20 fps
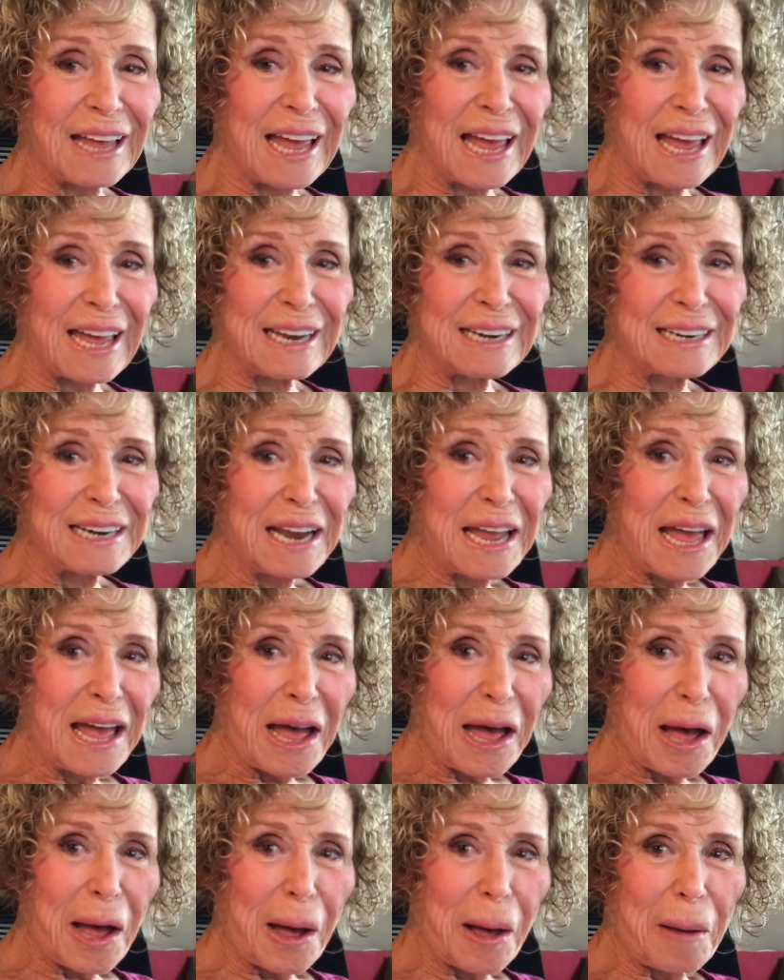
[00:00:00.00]

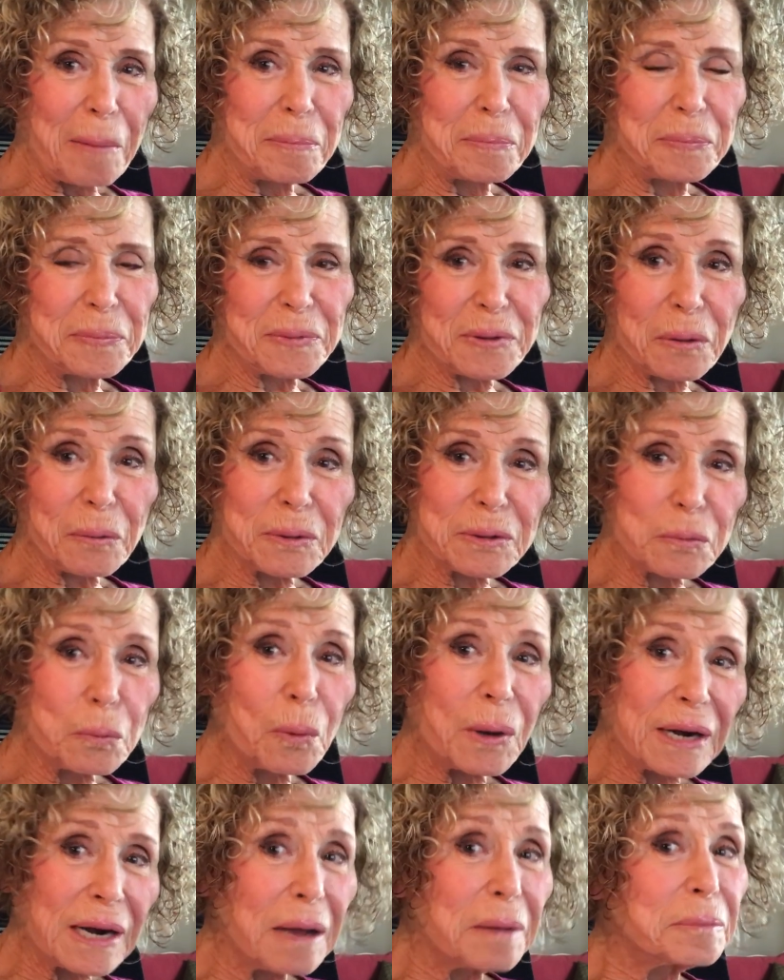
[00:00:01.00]
So it's
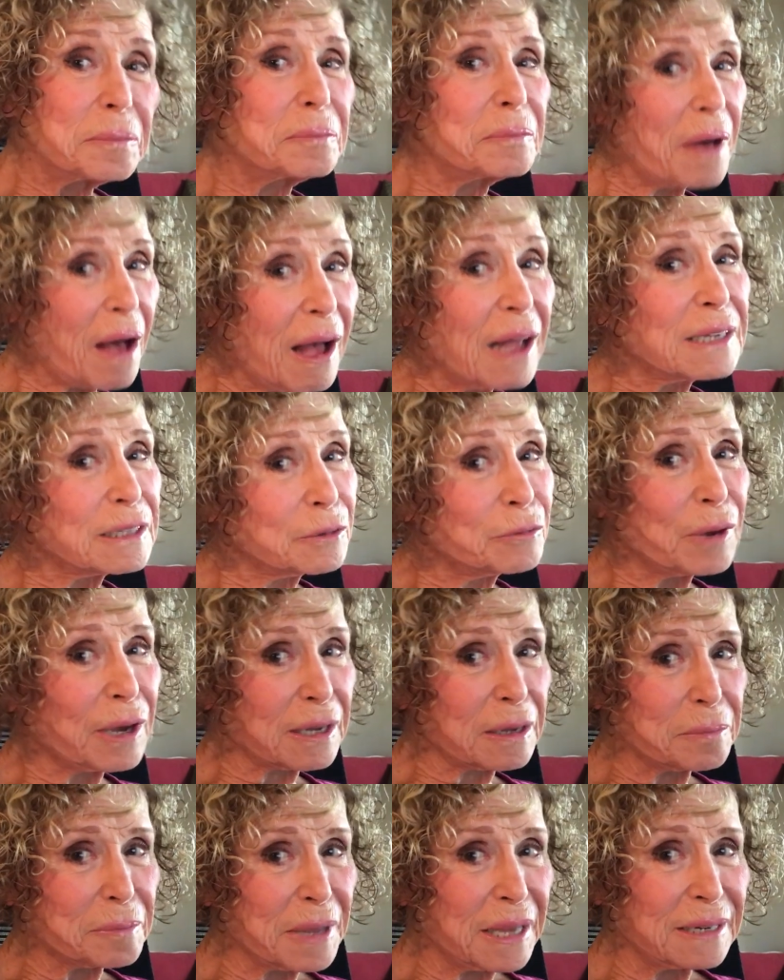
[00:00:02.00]
one I'm highly
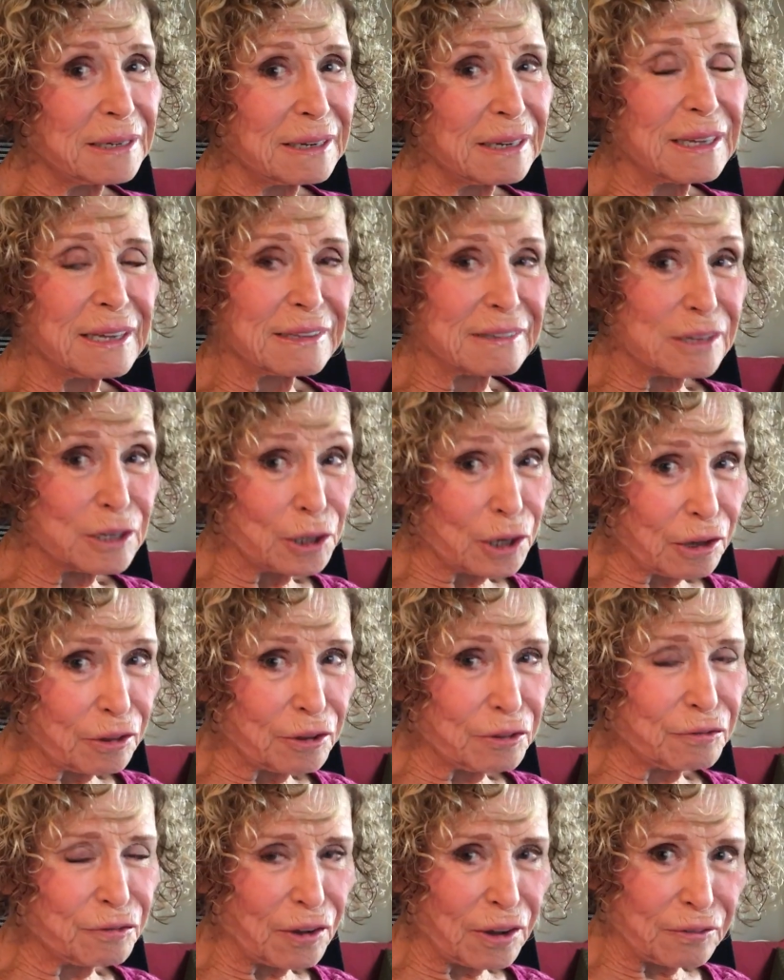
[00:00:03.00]
recommending. It's
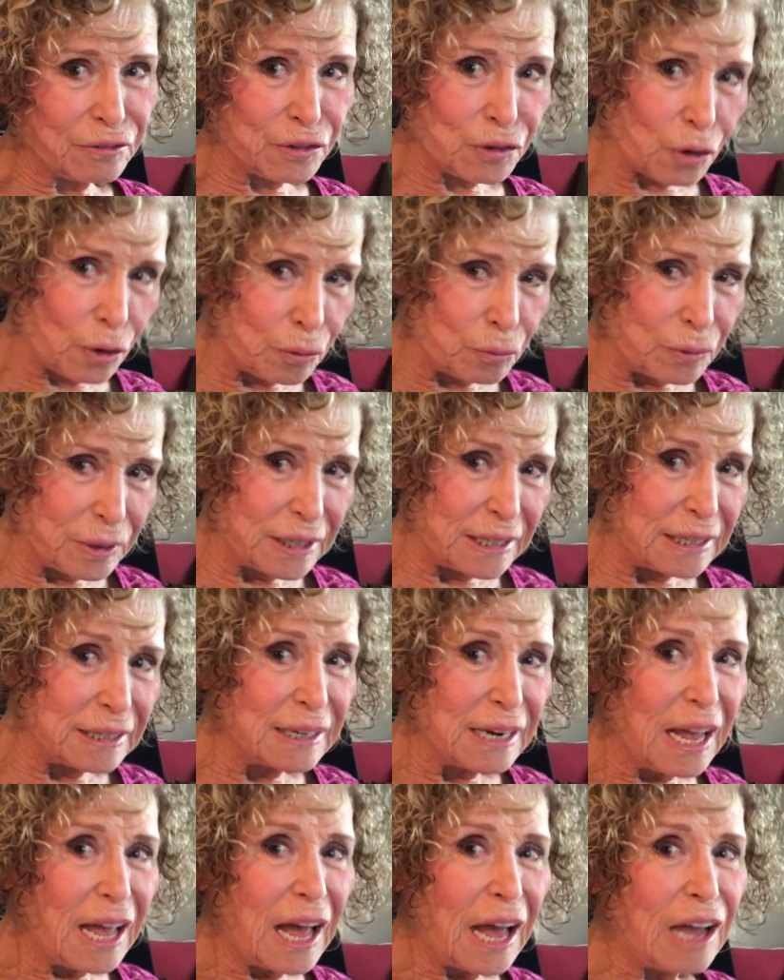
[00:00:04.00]
another 5-star read.
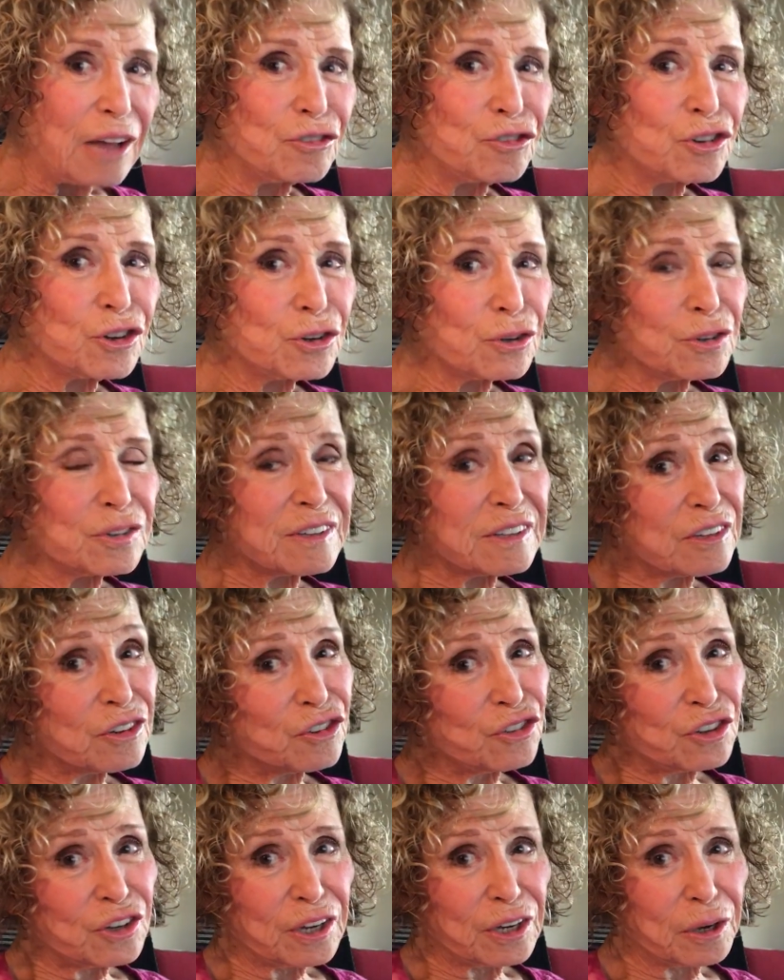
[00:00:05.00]
I choose to
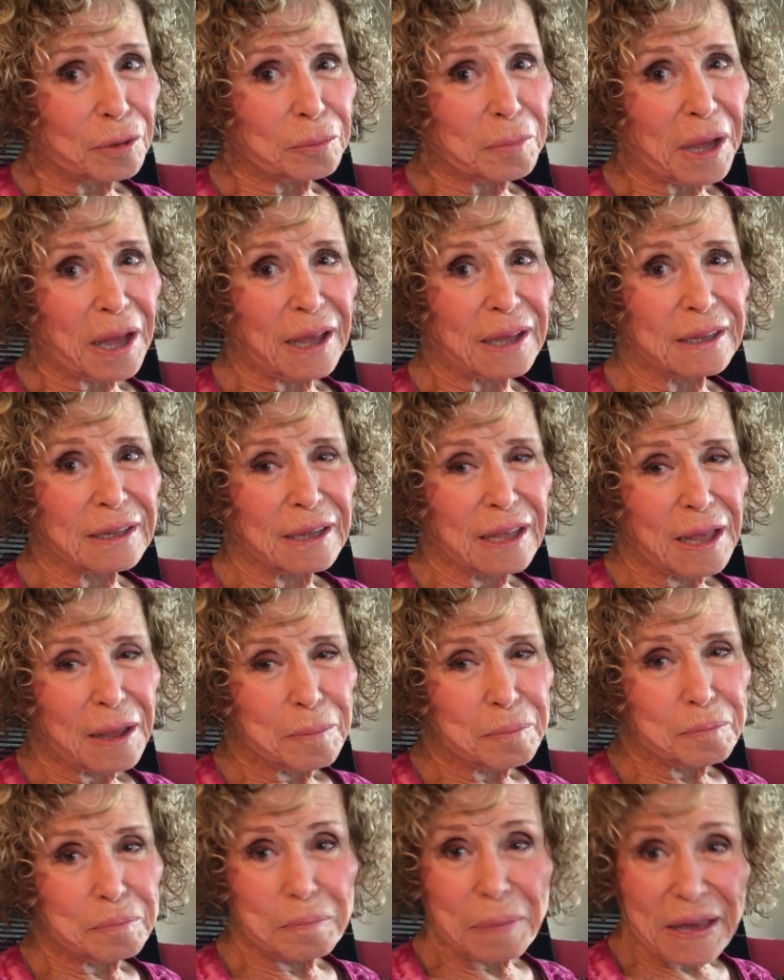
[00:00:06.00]
share my
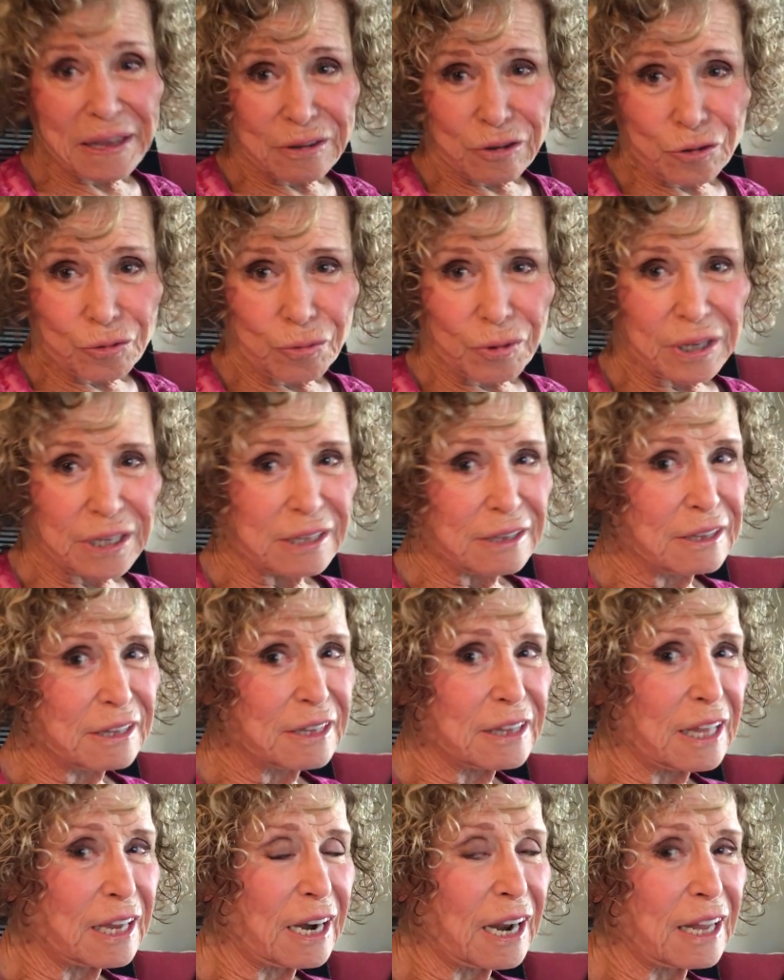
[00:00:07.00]
best reads
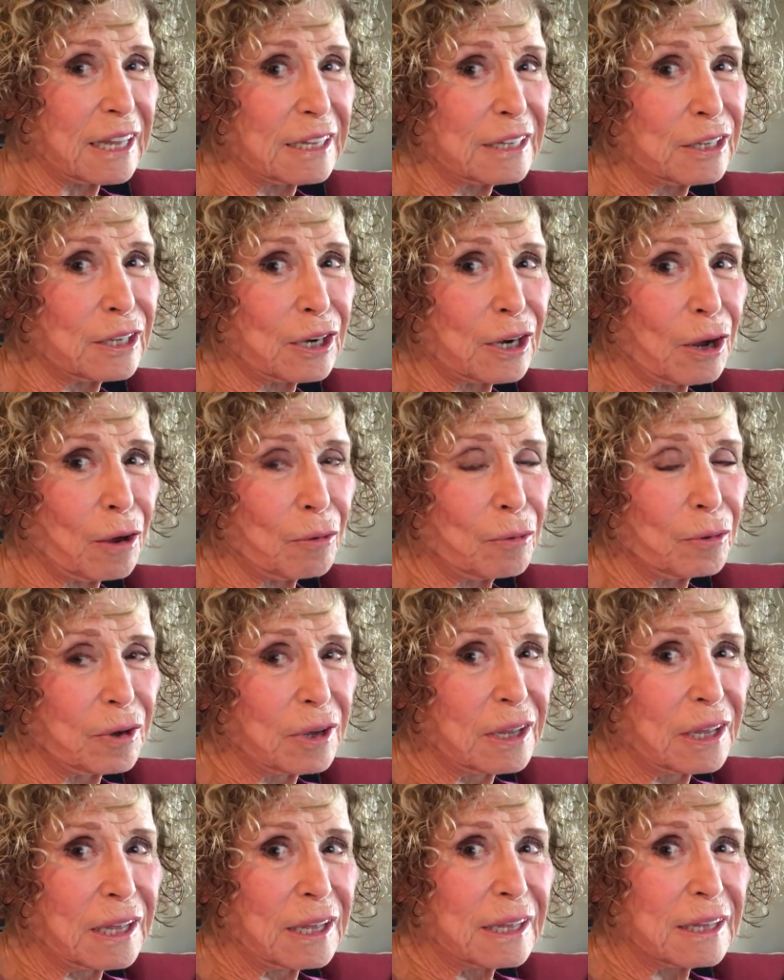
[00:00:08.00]
that I, you know,
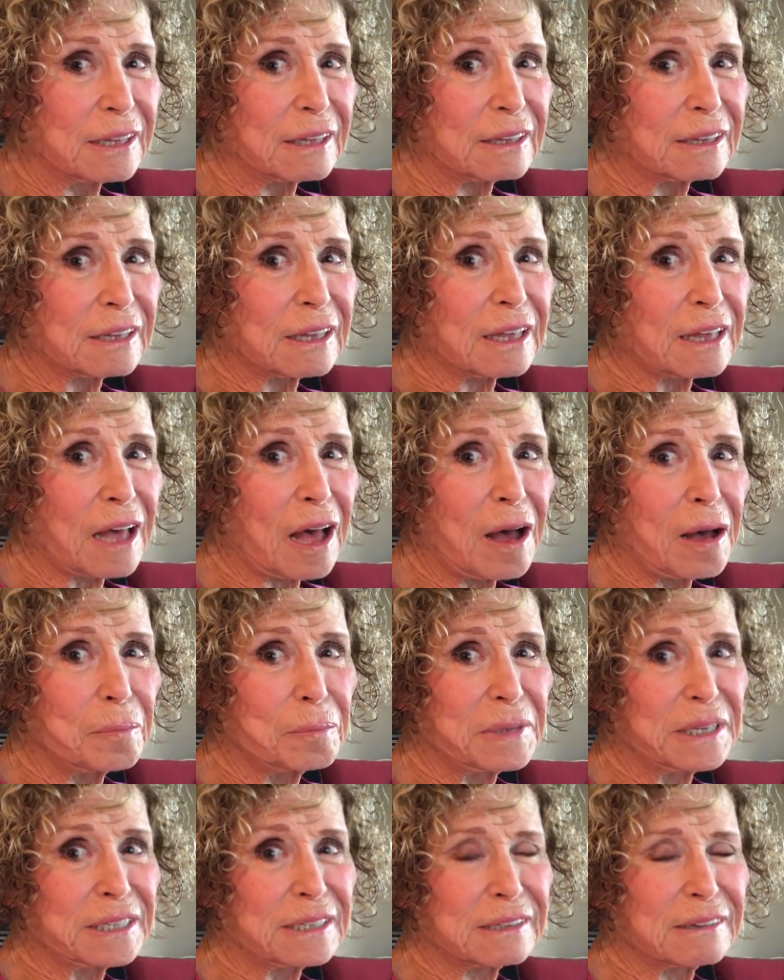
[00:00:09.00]

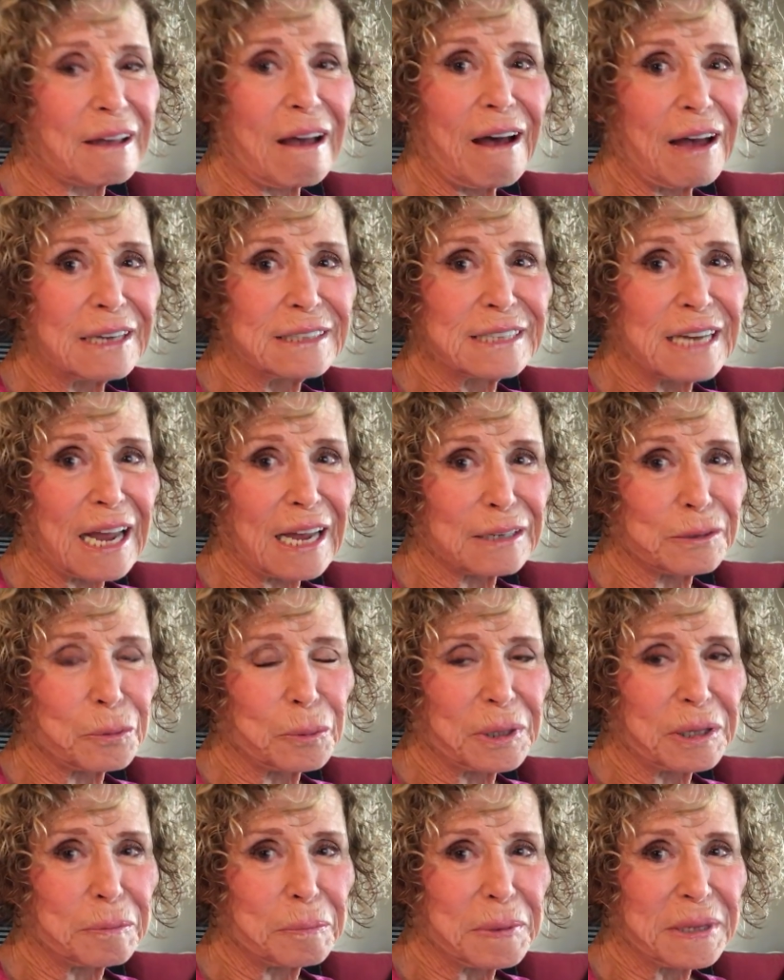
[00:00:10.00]
come in contact
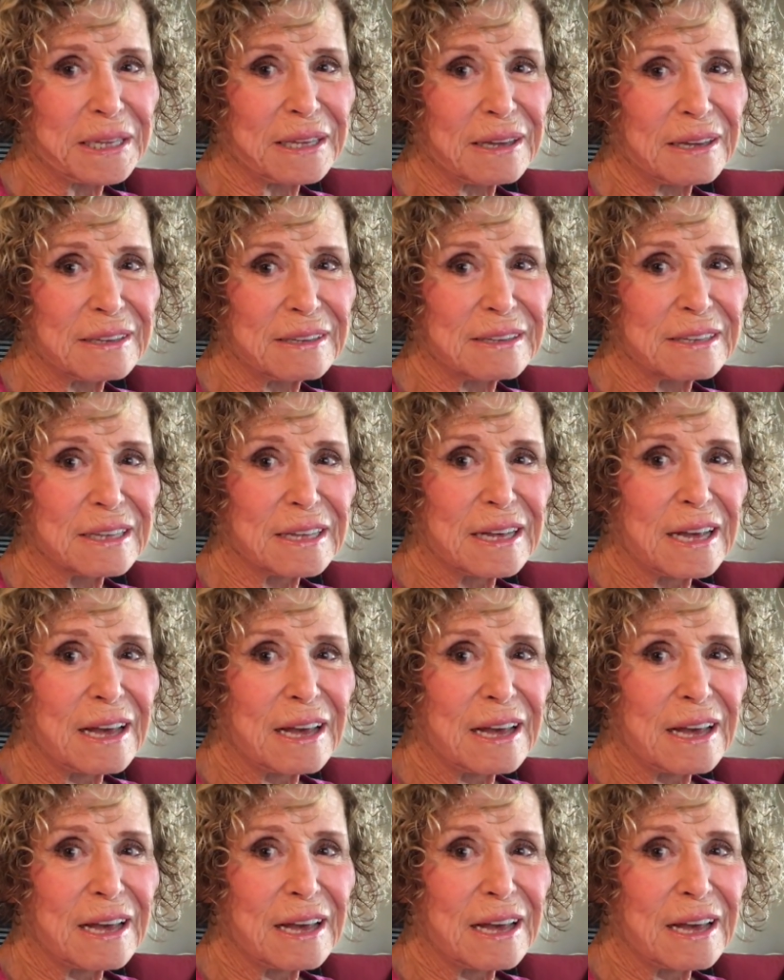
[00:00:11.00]
with, because